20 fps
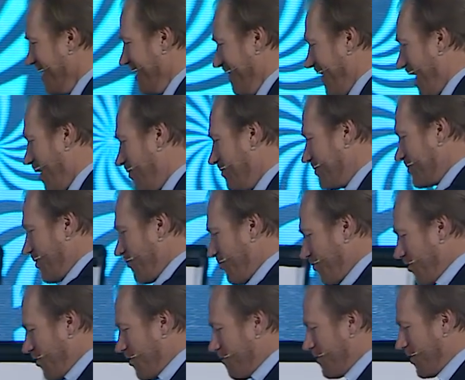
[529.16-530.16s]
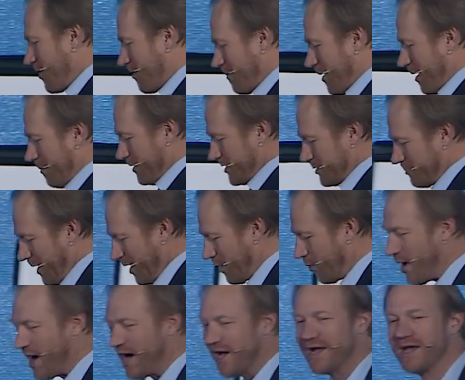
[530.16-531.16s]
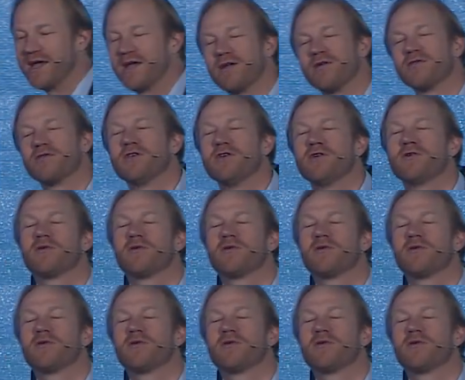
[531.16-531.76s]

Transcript: Now there's a third book published by Wiley here in the